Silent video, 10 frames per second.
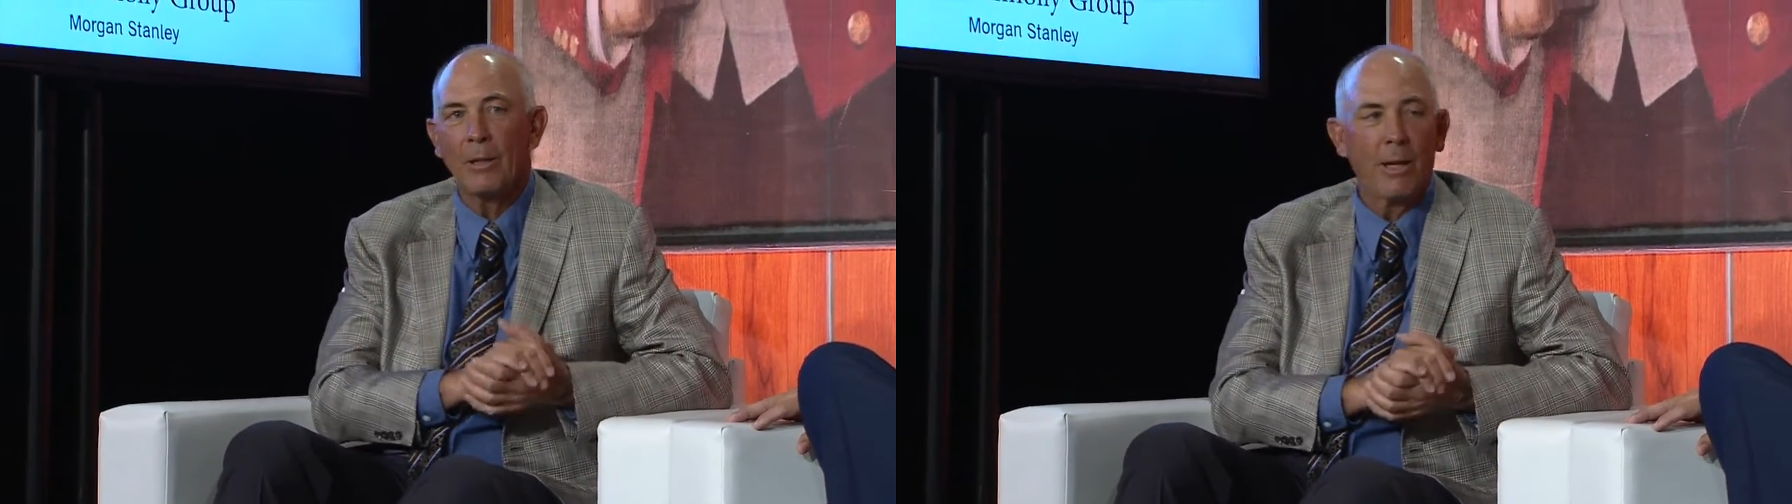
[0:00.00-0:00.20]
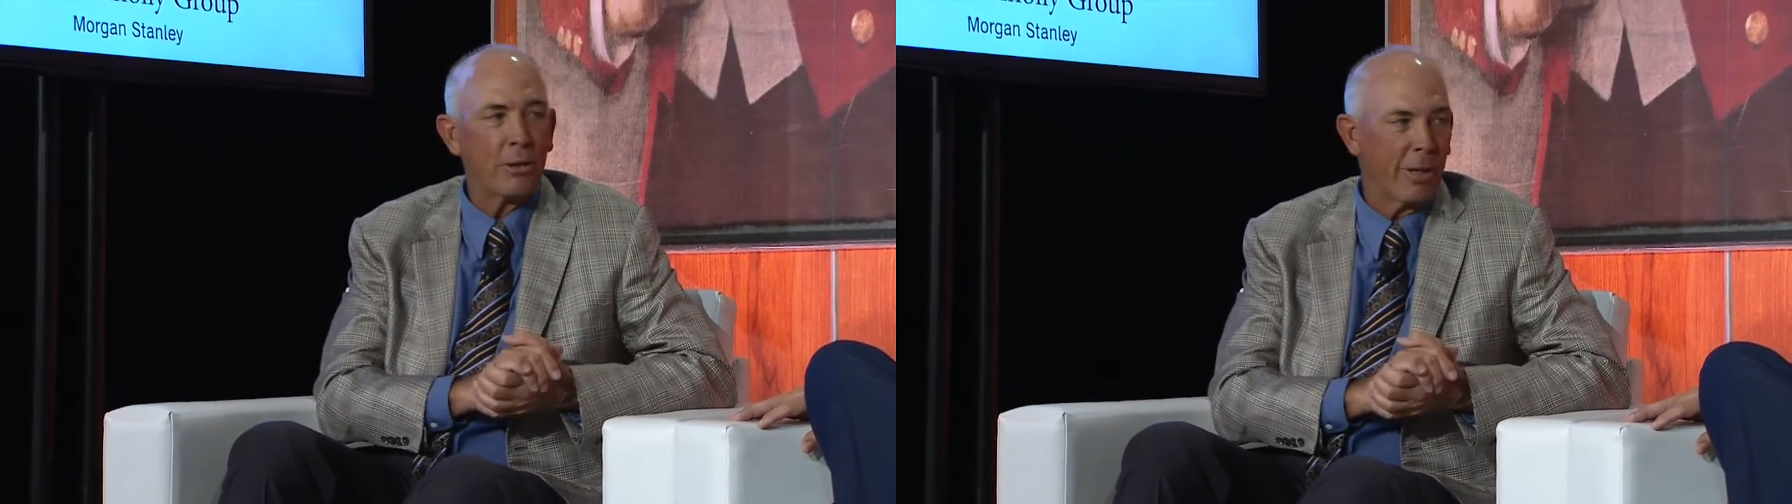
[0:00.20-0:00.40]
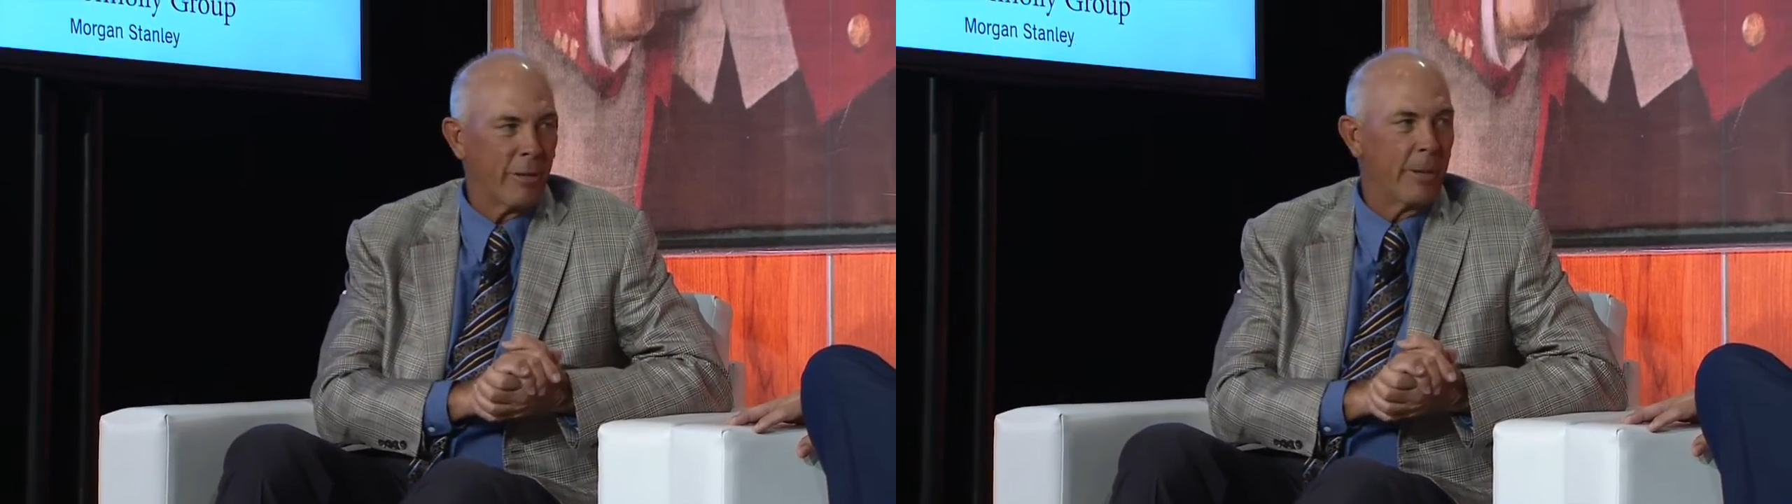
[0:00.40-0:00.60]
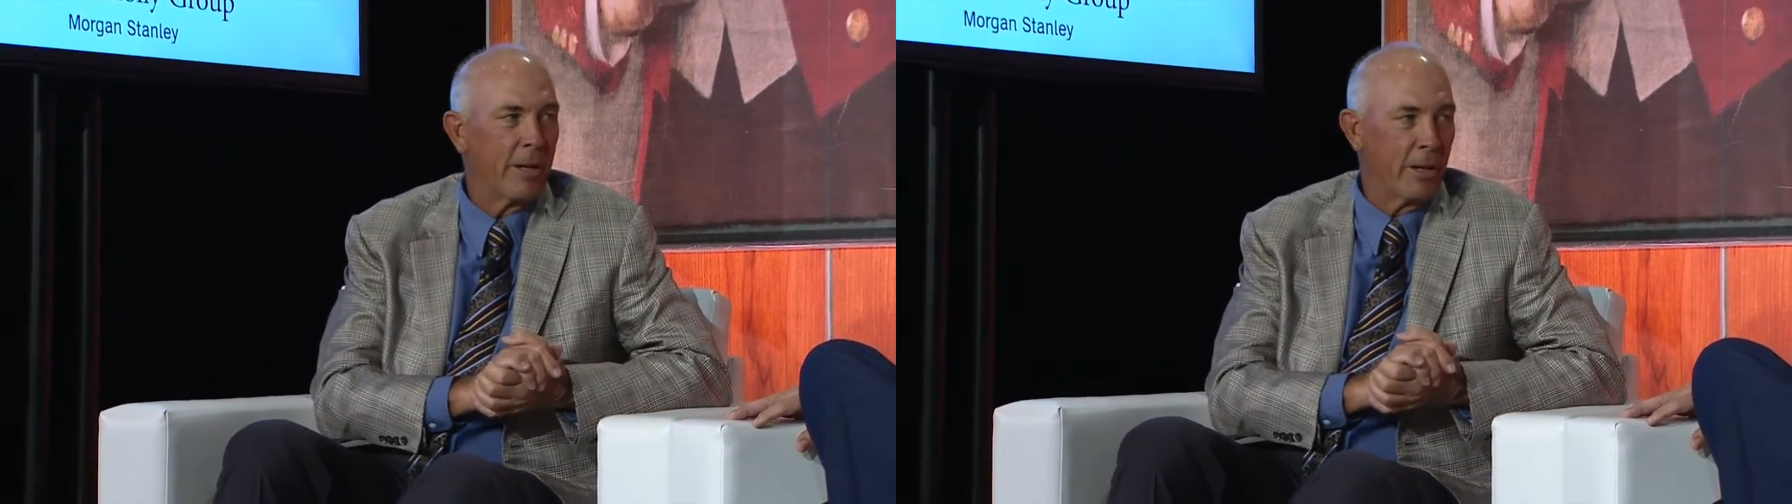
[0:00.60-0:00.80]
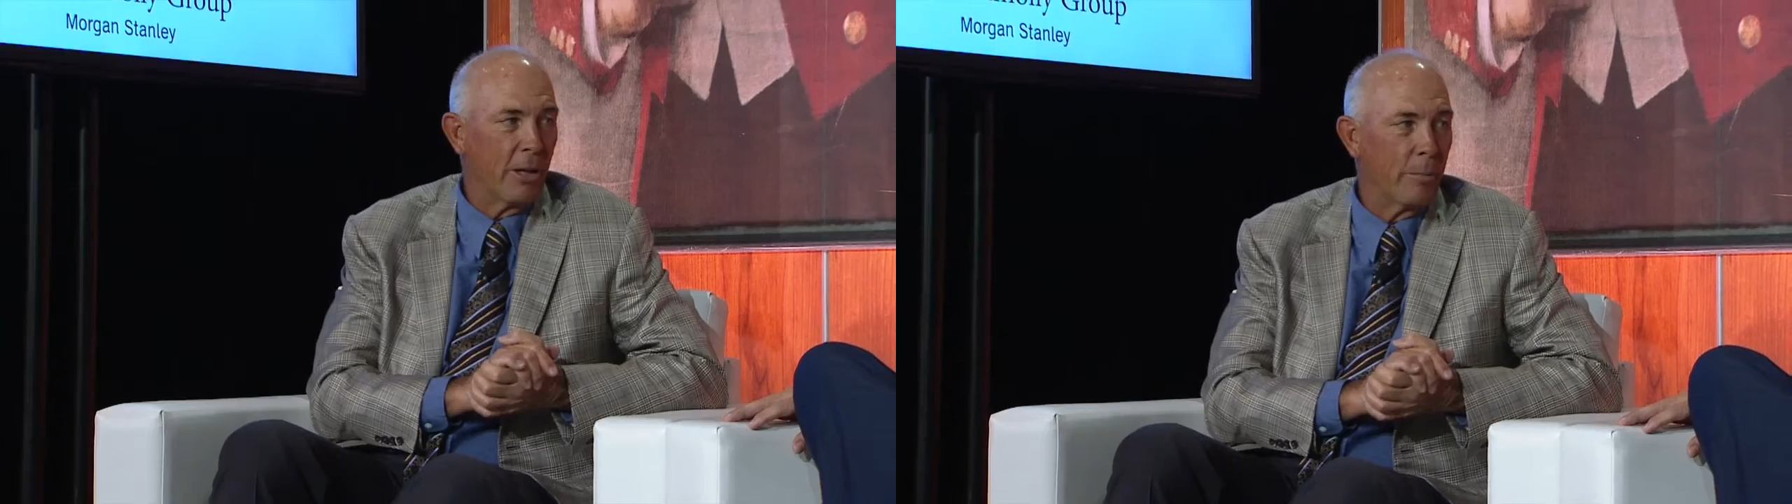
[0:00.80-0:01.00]
has never been
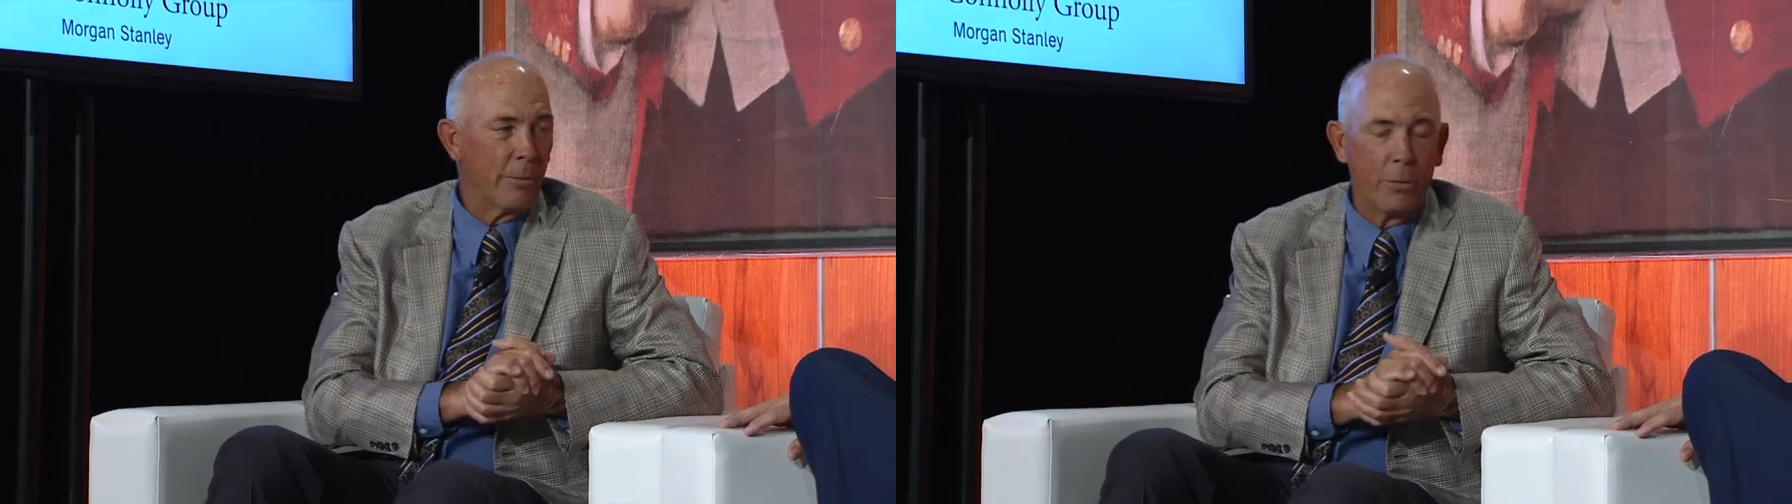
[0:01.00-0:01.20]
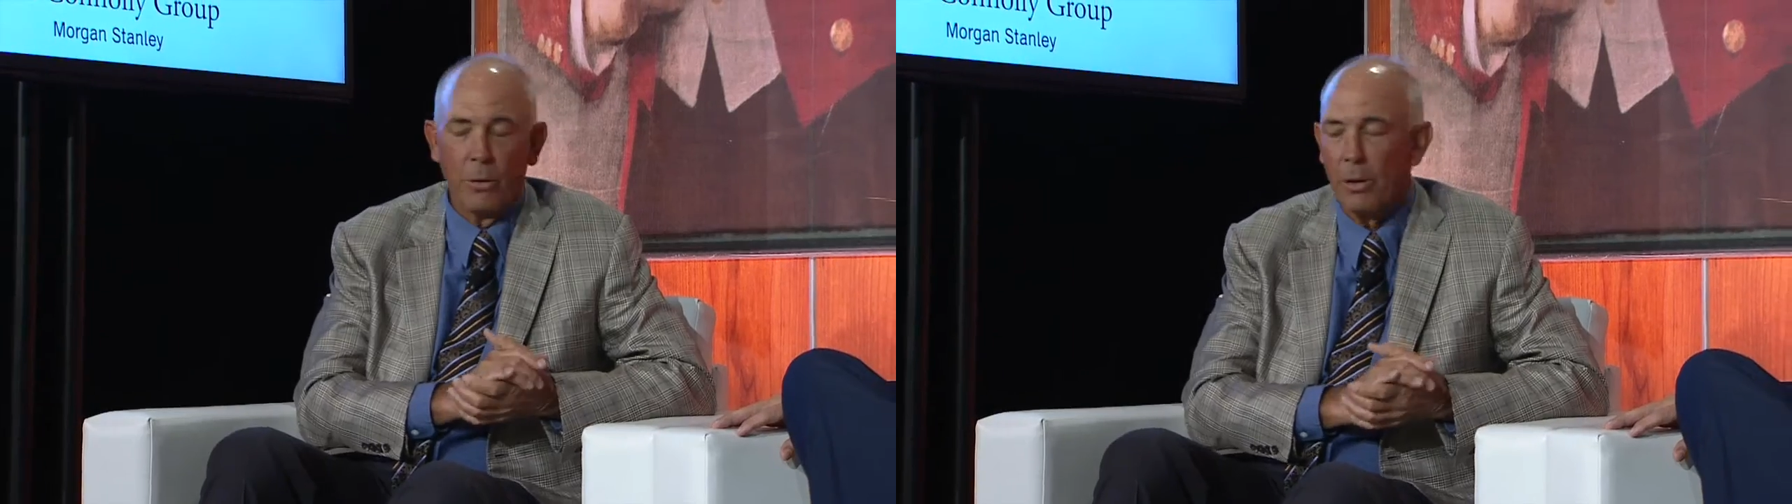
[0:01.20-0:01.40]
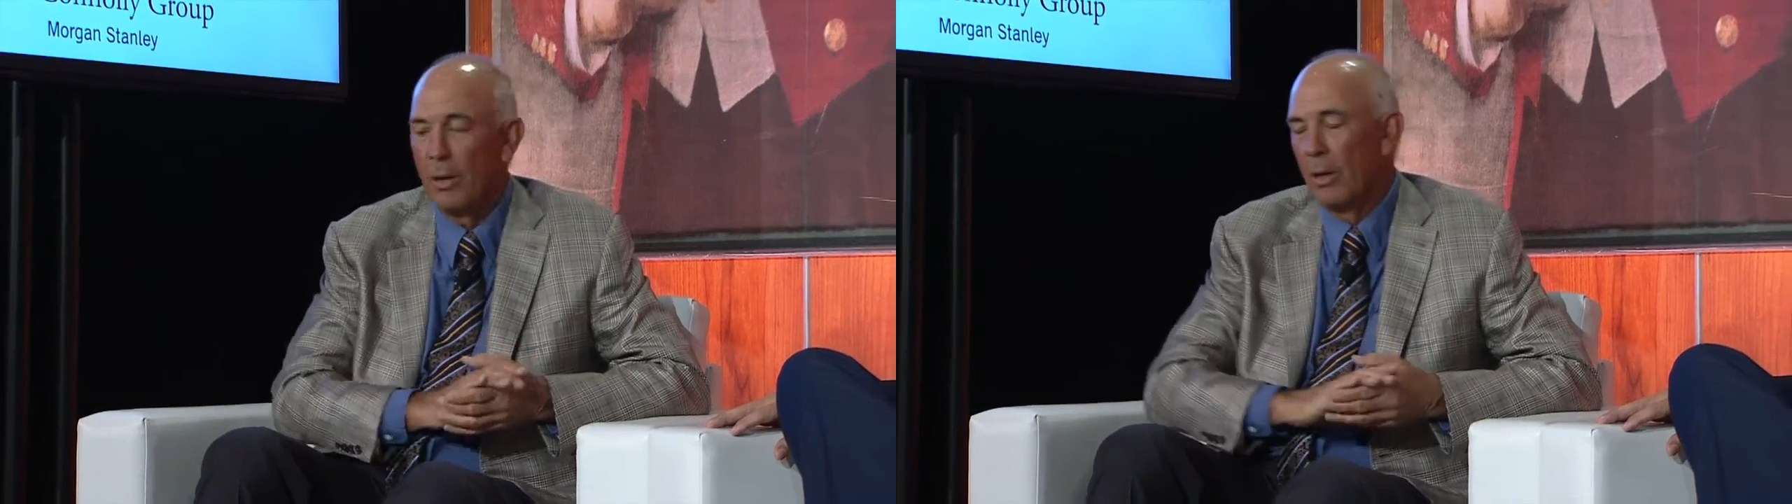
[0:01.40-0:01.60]
done before.